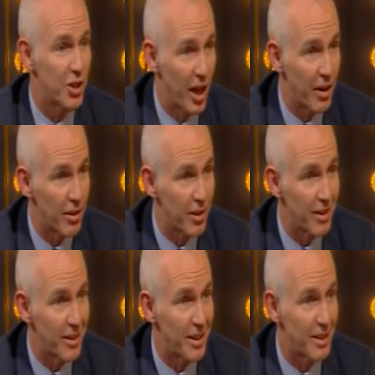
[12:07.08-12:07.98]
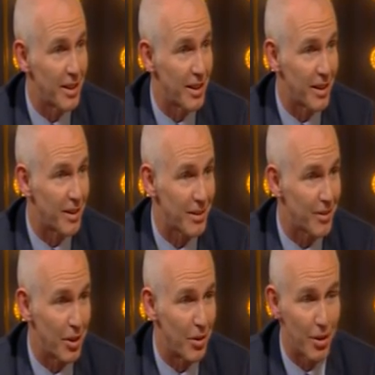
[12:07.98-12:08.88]
Jenner is
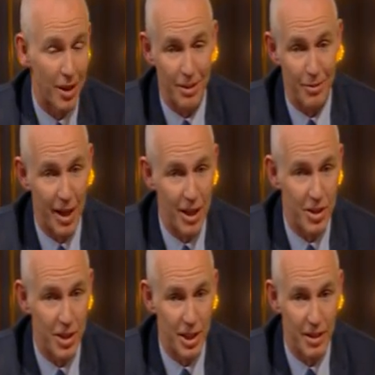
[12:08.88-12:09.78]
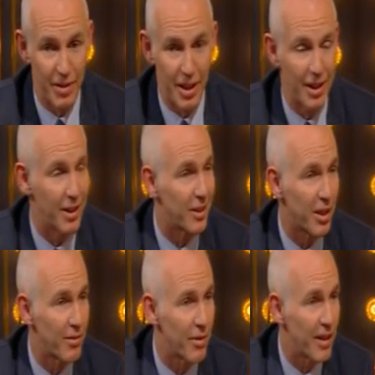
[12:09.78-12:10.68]
on reality TV on the
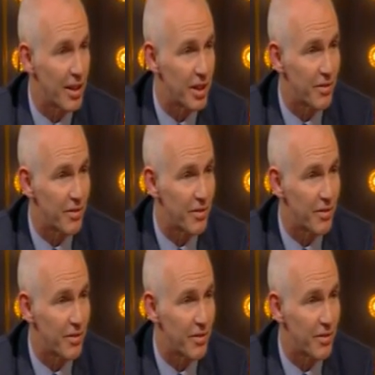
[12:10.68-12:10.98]
cover of Vanity